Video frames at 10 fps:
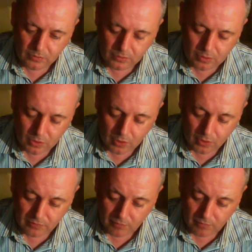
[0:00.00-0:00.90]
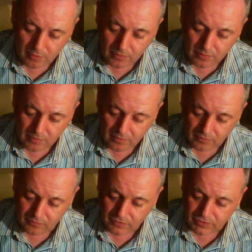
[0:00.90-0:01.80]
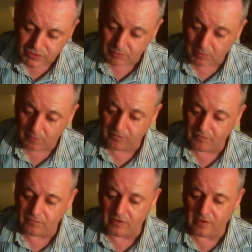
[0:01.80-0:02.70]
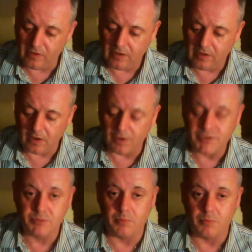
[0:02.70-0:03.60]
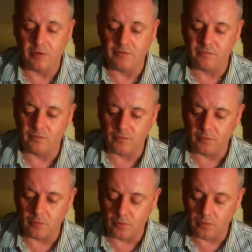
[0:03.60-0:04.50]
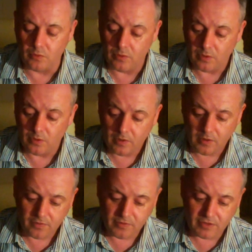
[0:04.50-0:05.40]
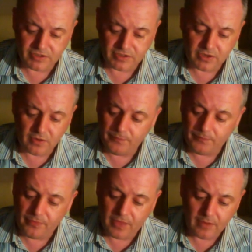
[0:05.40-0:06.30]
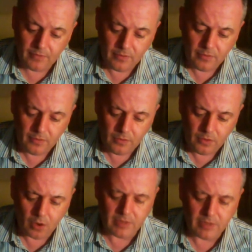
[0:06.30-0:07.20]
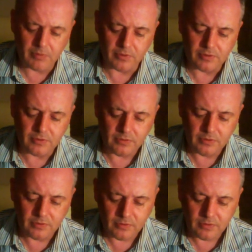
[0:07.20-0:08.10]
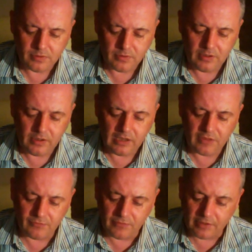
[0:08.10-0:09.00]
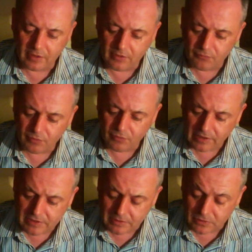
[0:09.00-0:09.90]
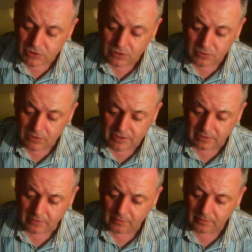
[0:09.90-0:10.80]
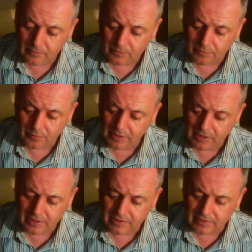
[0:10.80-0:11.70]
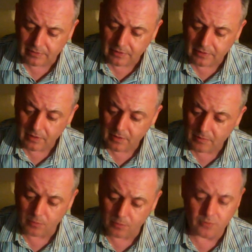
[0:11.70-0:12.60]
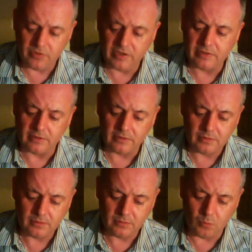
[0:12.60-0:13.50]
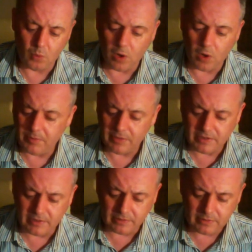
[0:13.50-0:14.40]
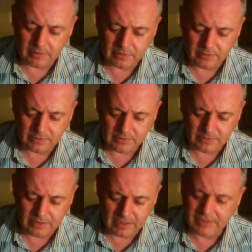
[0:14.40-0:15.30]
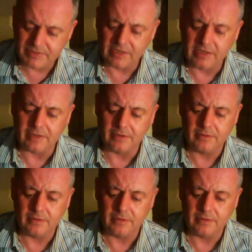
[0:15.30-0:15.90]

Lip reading: Canolly rock, if you can spot 50, I spy 4 or more. There's that gnarly bird, a gathering, a run a little, do a little, free a little, pour a little, wipe a little, kicks a little,